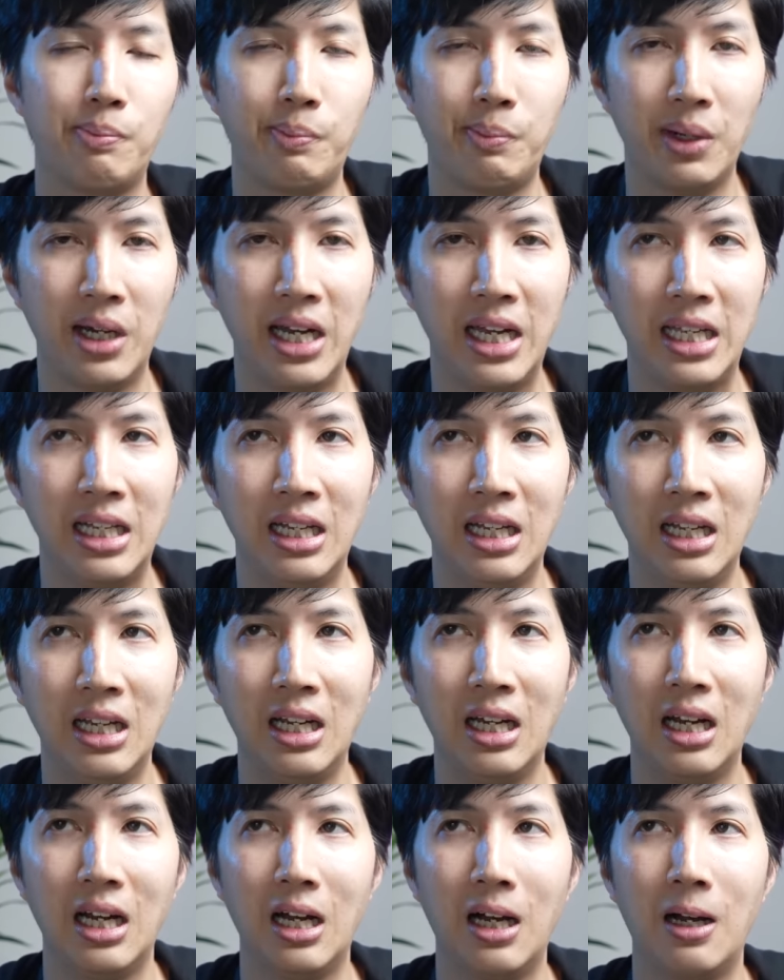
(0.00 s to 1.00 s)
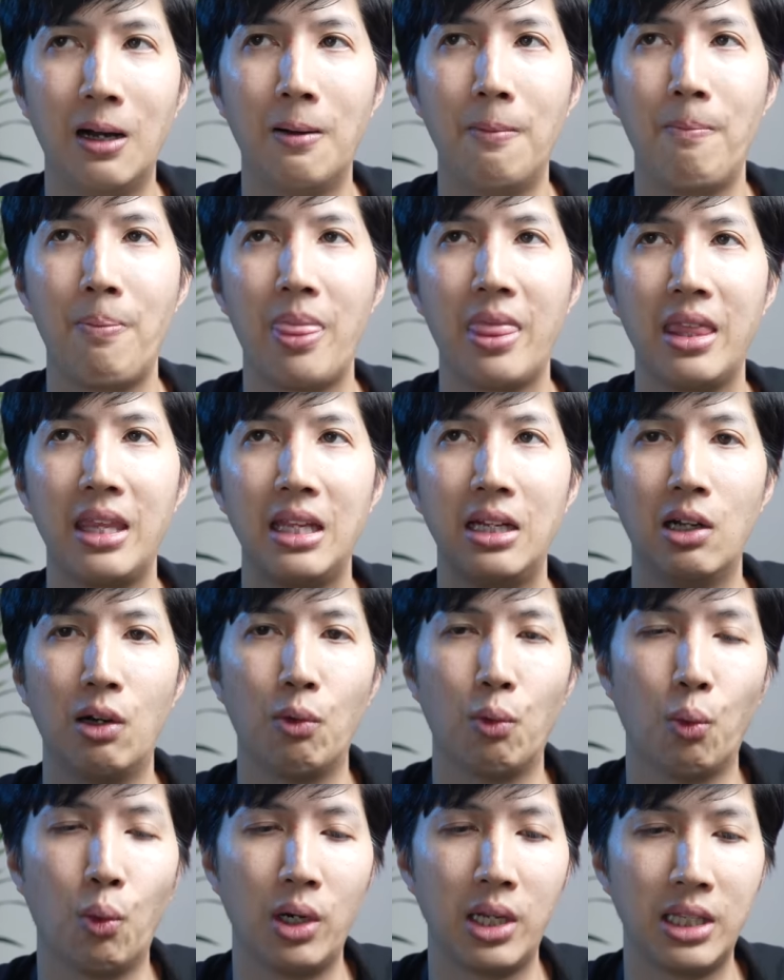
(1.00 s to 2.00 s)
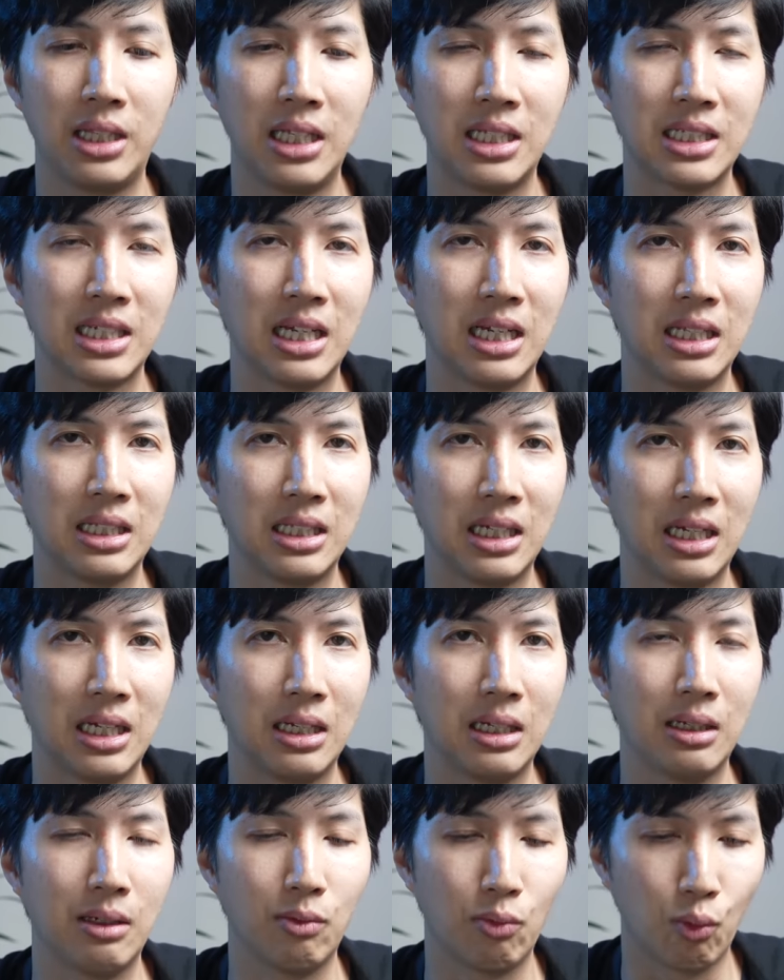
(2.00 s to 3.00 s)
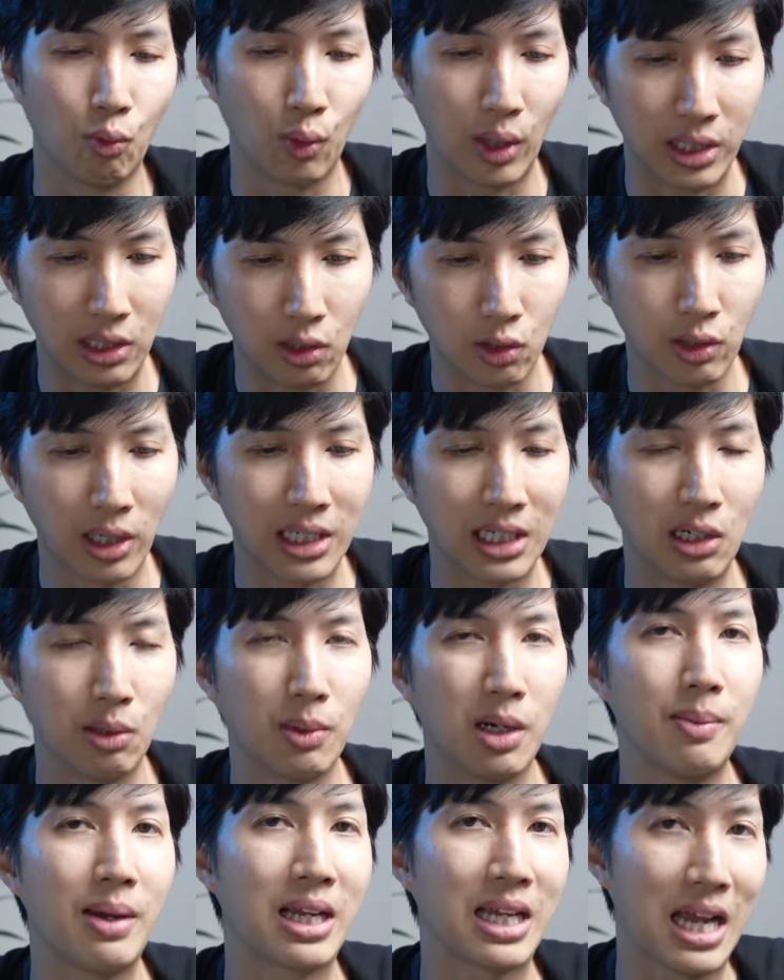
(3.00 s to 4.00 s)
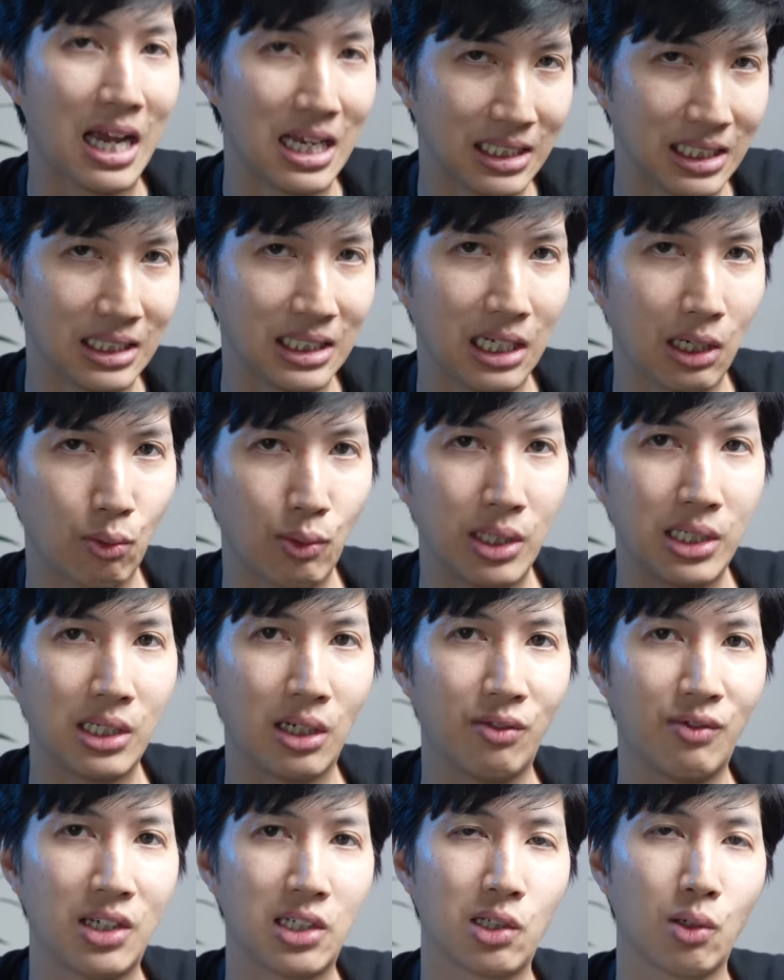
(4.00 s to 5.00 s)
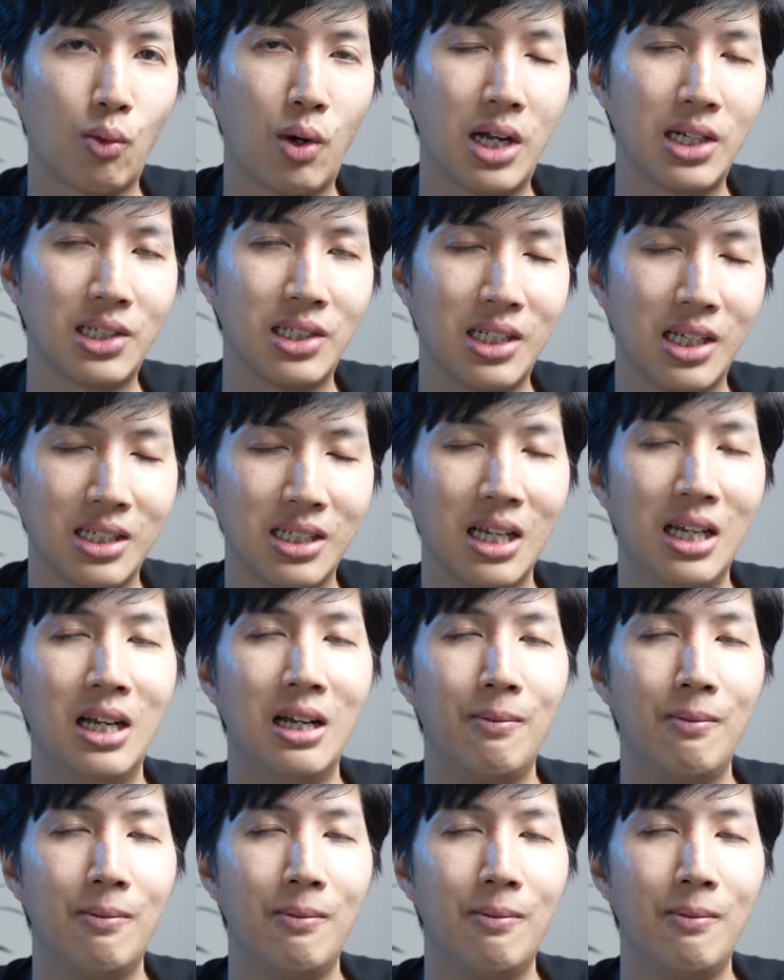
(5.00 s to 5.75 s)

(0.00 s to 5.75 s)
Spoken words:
But You know, one of the things that when you're trying to get your money back, as they say, a retail investor watching this,